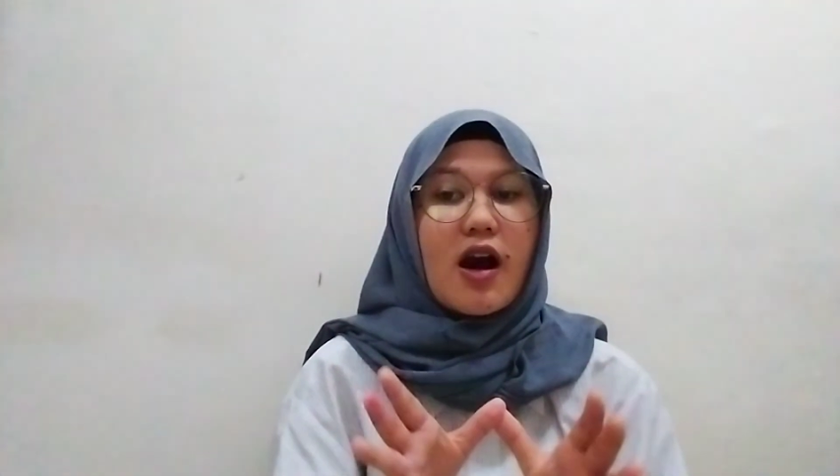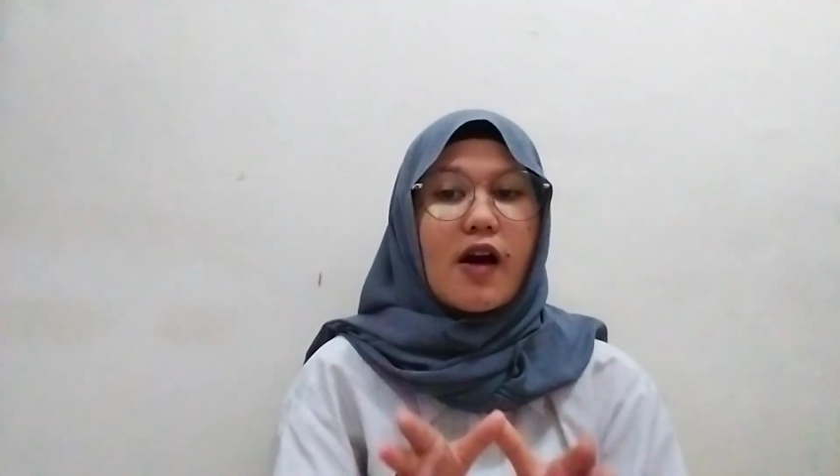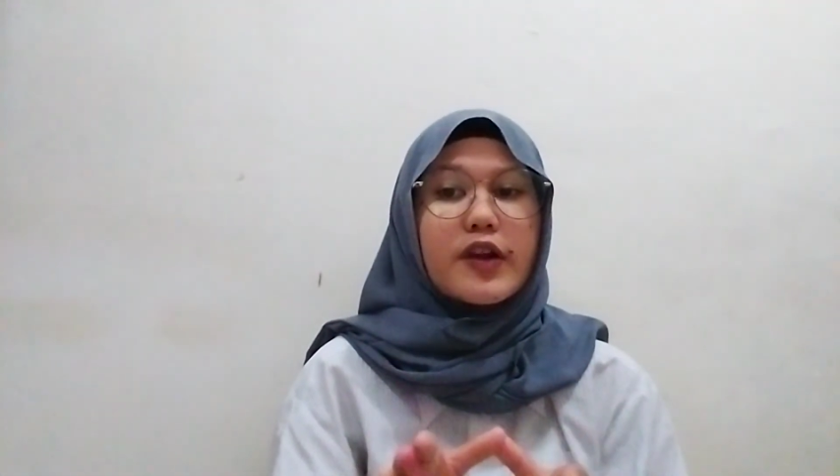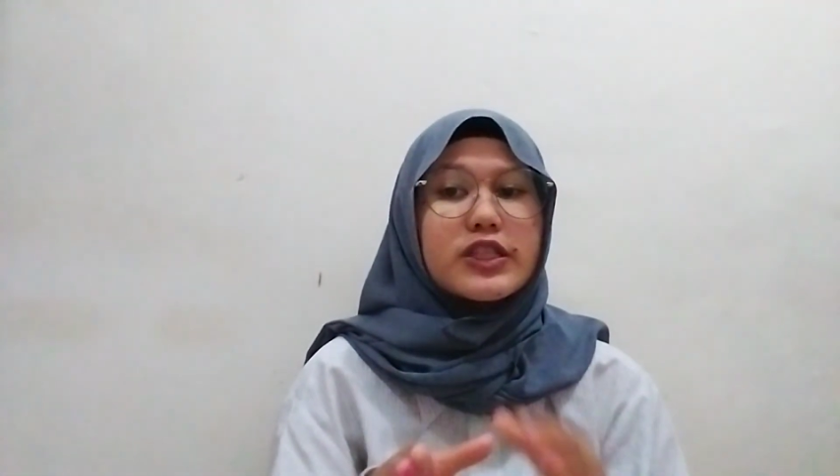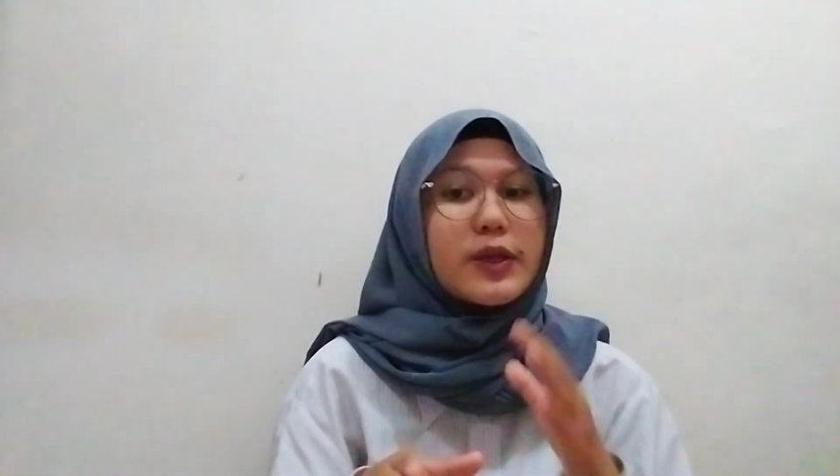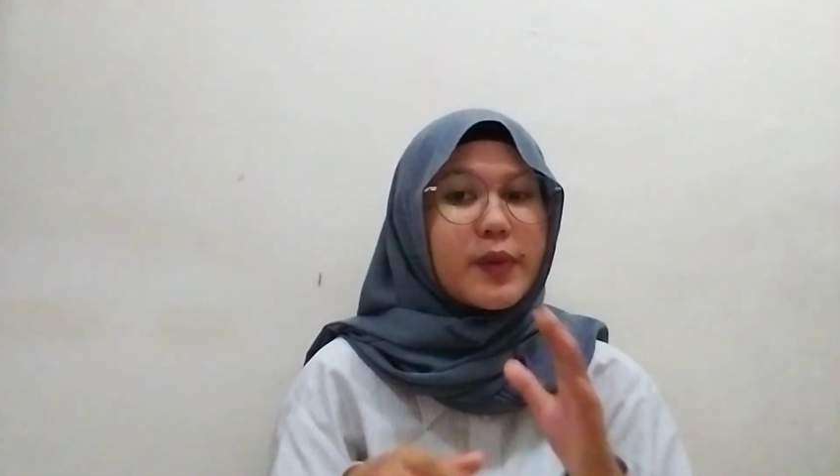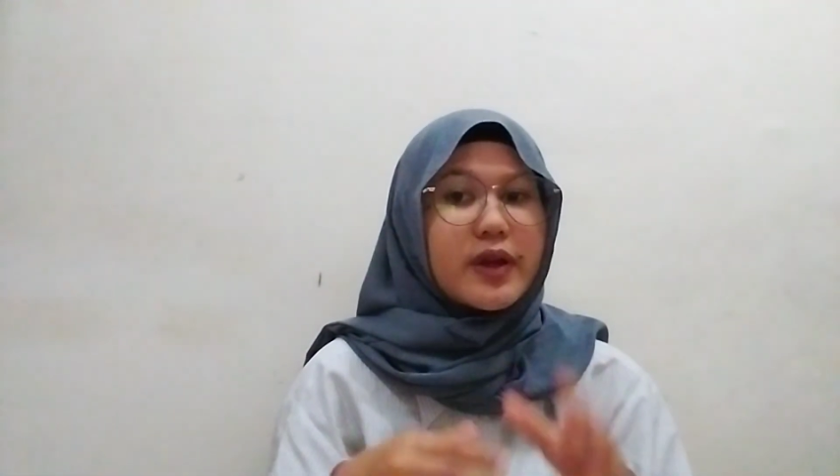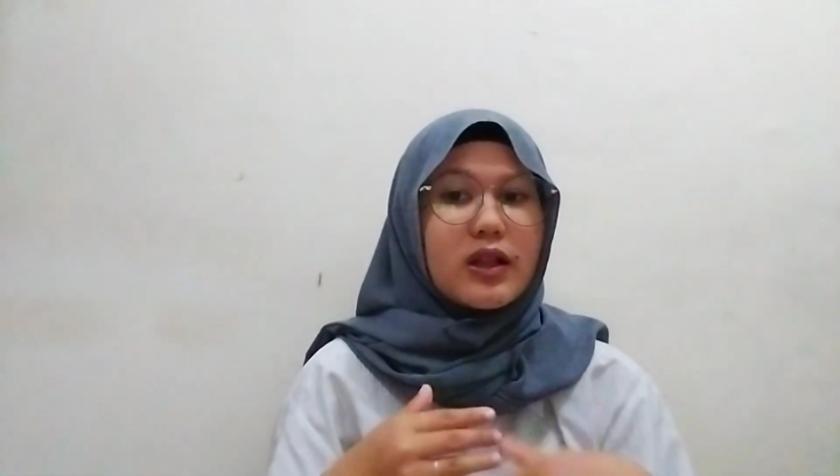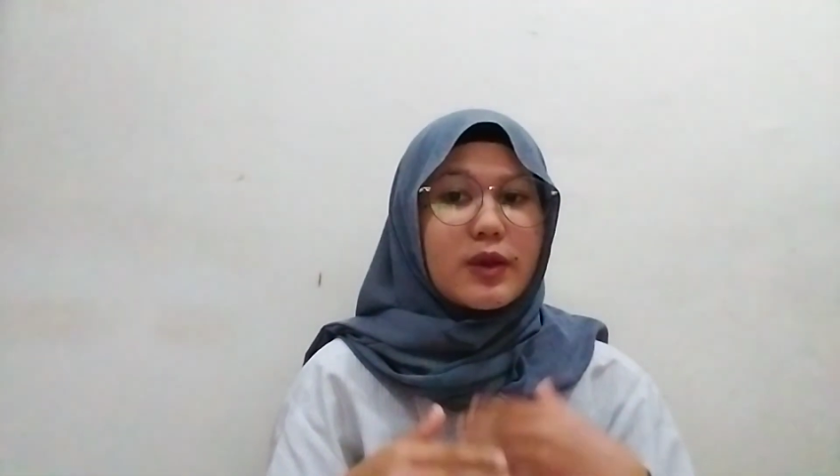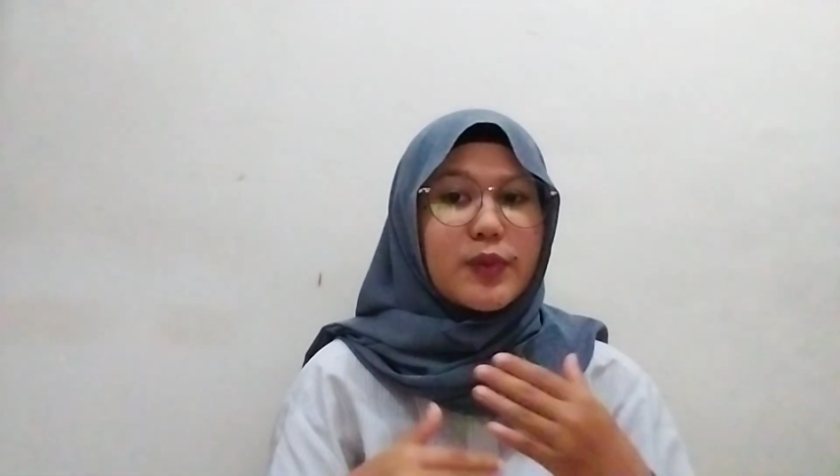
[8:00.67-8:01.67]
are
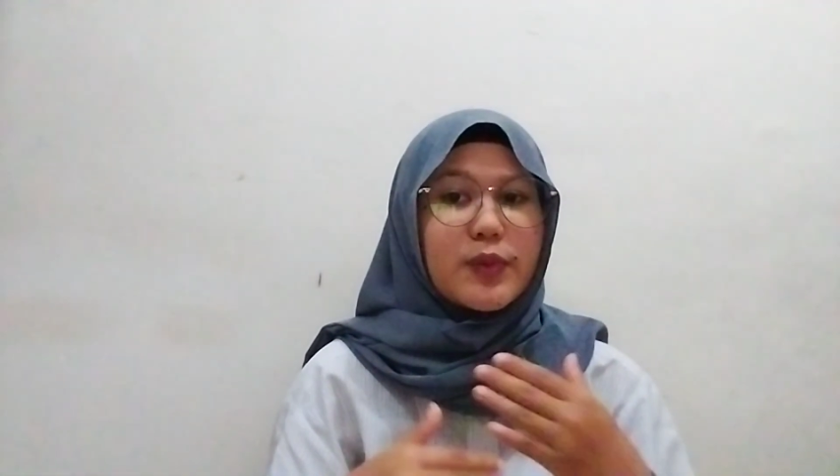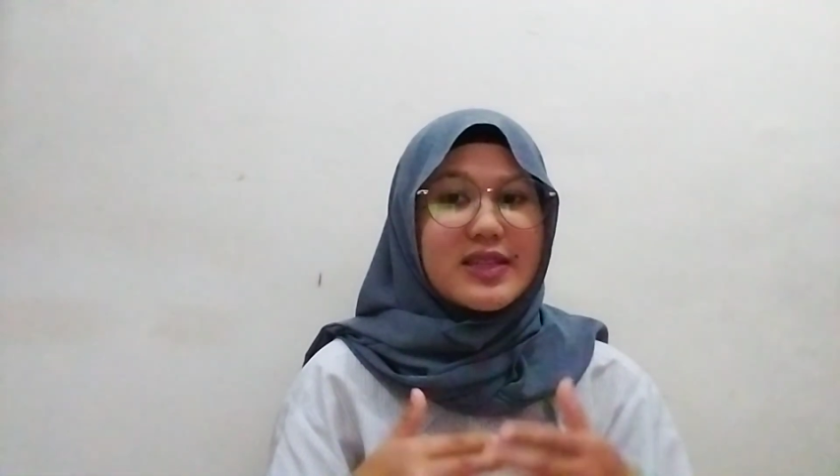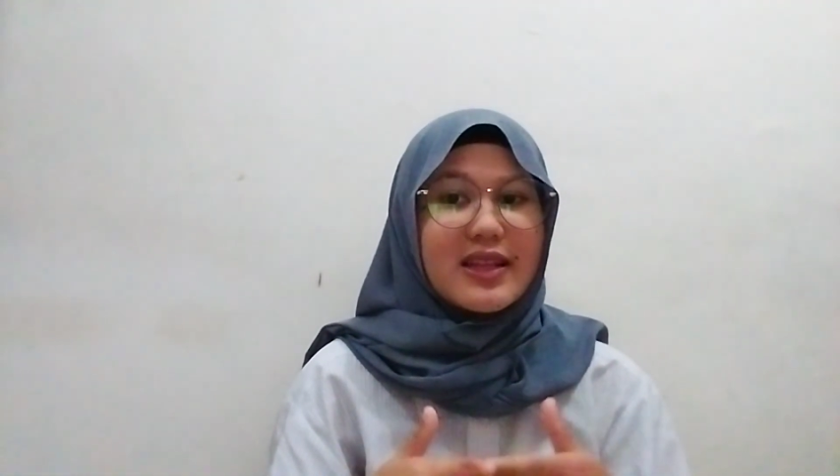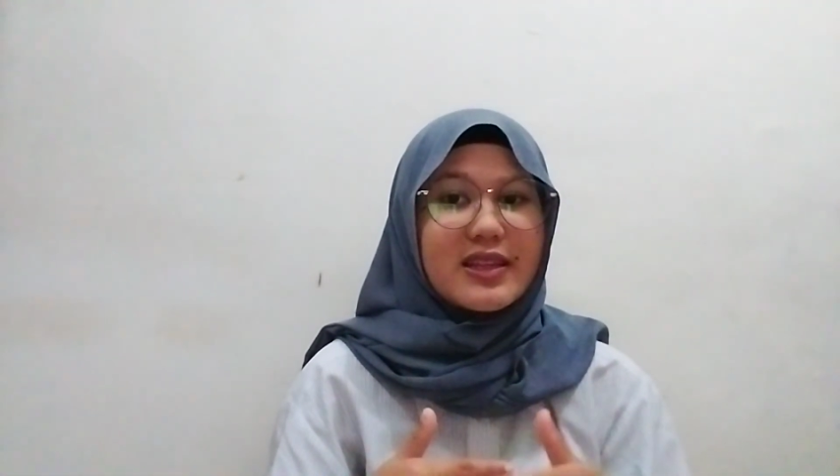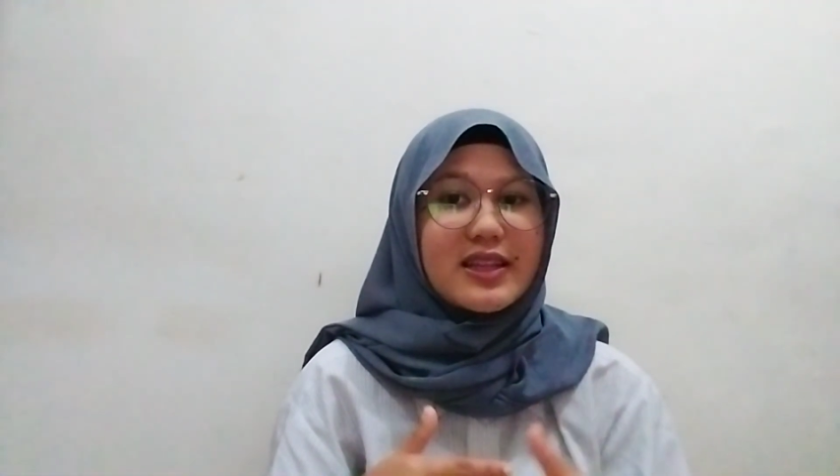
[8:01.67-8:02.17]
typically presented